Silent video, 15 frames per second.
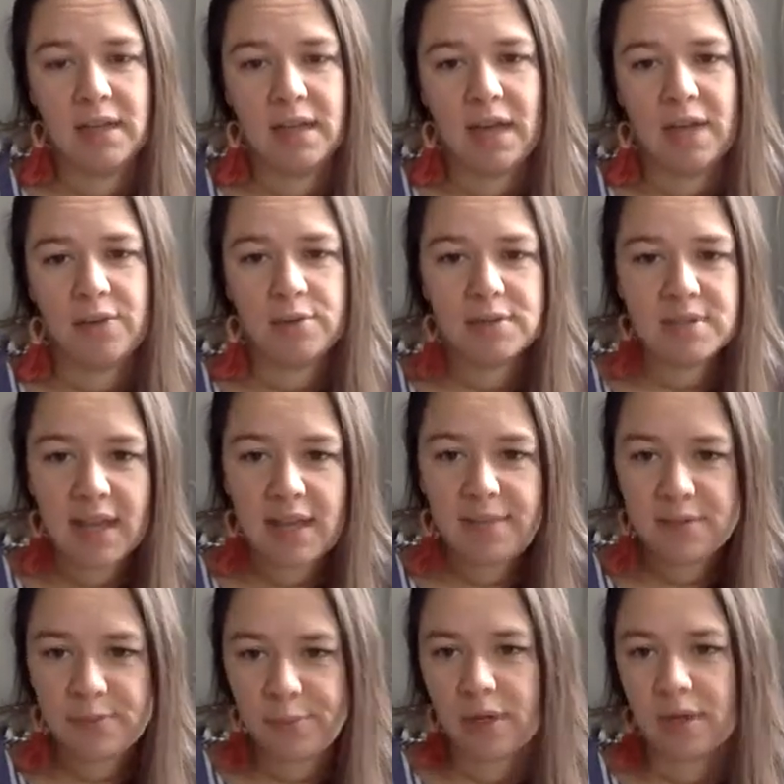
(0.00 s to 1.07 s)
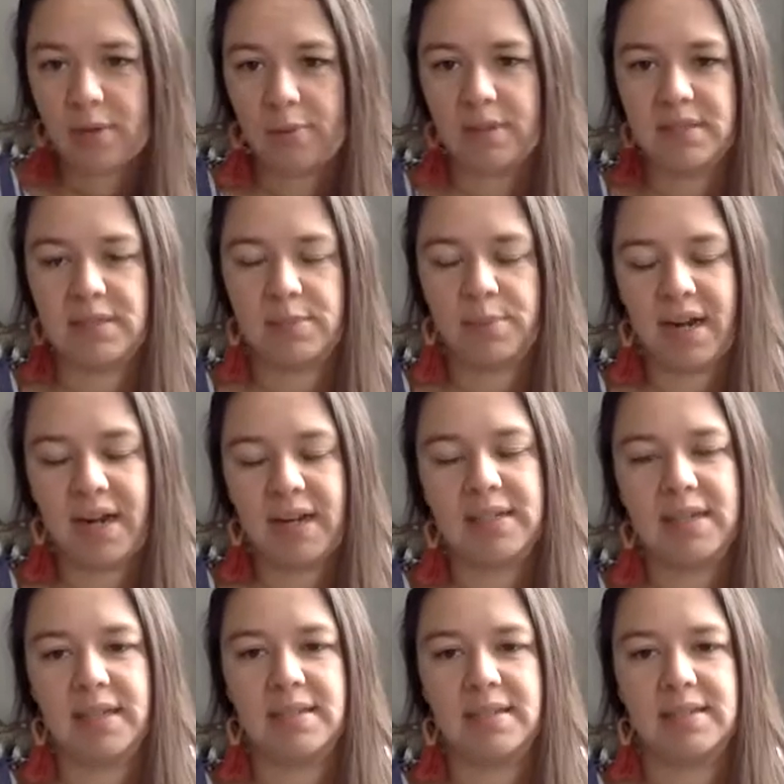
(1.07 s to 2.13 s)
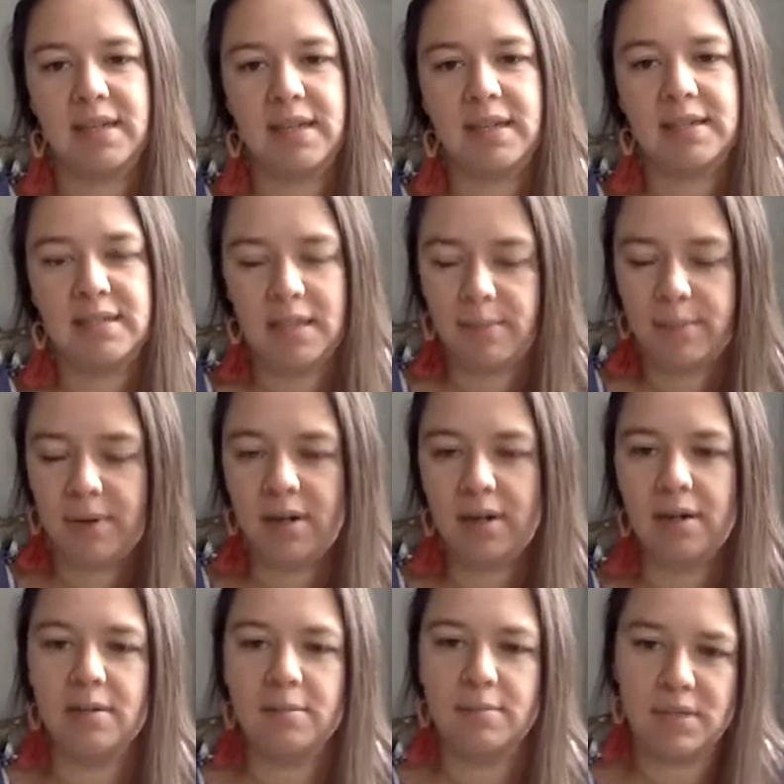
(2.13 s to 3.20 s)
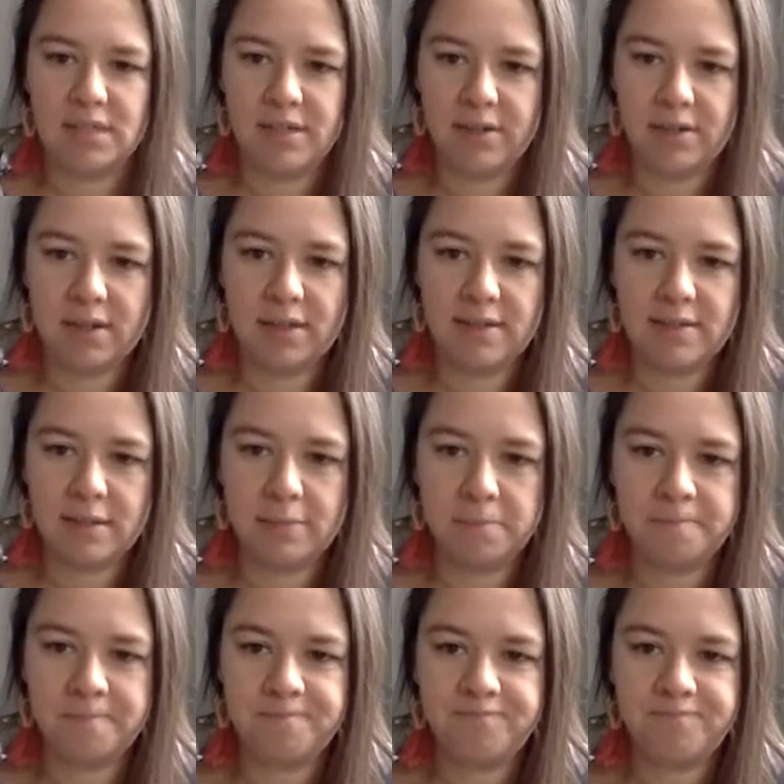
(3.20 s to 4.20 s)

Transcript: and whose life's work was to practice a deeper materialism.